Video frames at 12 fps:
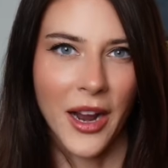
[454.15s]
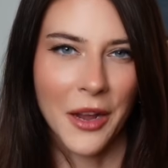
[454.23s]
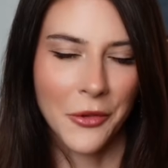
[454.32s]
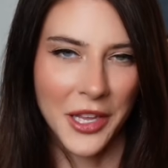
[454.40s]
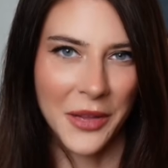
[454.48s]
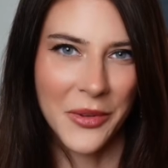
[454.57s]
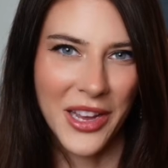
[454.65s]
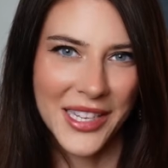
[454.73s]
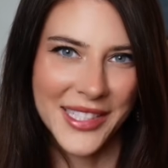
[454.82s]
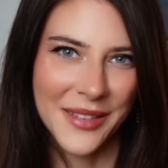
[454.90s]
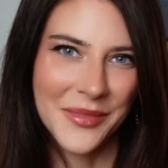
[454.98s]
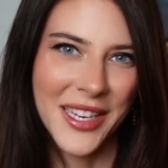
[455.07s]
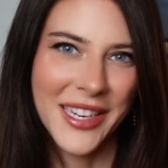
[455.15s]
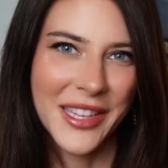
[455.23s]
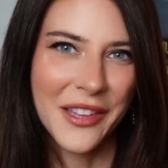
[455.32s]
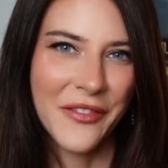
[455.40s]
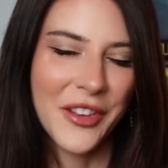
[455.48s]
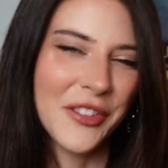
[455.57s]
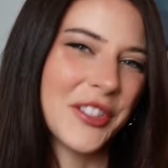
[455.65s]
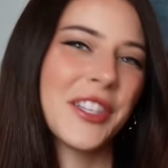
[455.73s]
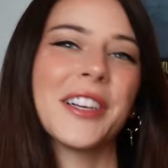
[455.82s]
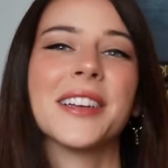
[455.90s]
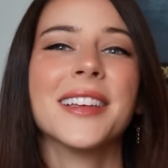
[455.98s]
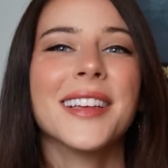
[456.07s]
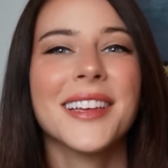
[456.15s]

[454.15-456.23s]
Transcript: I will keep you guys updated in the future.